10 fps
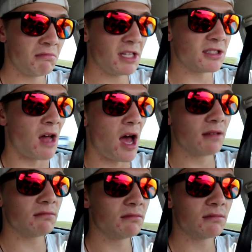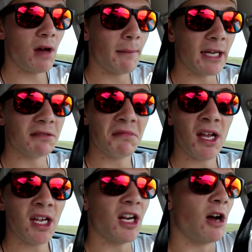It's not. I
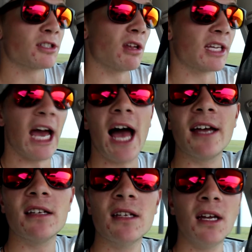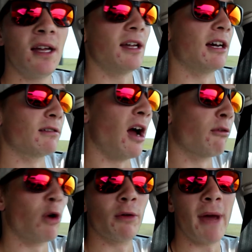mean, you know, it's only got a
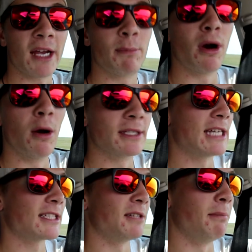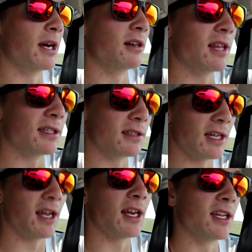Rode Mic Pro, which is actually bigger
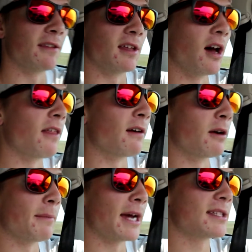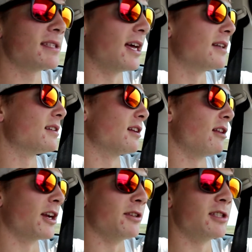than any of the other Rode mics that, you know, a
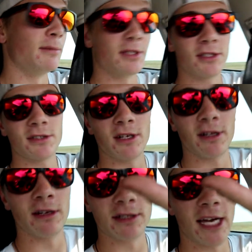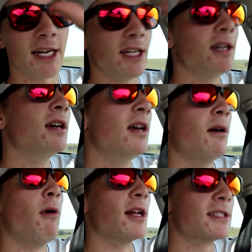lot of YouTubers use, you know, the little tiny
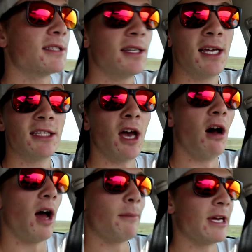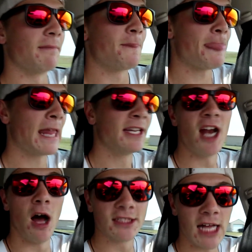ones. So, I mean, you
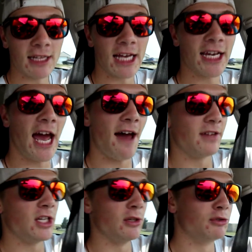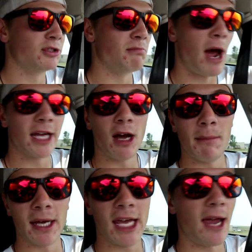know, it's not like I have a huge mic
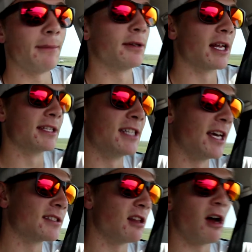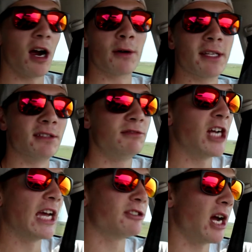on my camera and DSLR with a
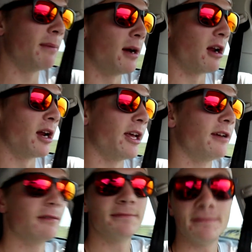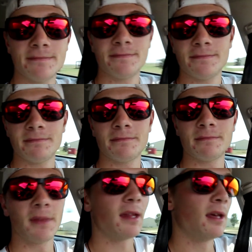giant tripod on
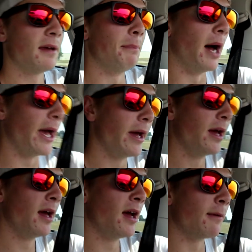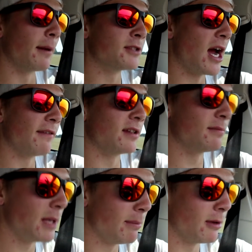it. But when I'm
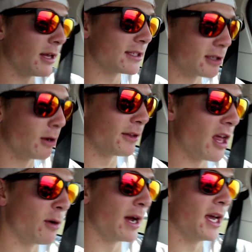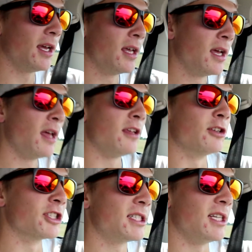driving, people, like, they're going the other way,
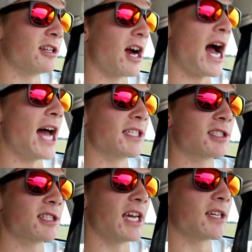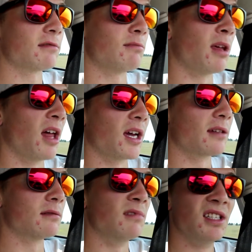you'll just see their eyes just, like, be like,
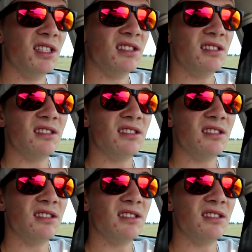what?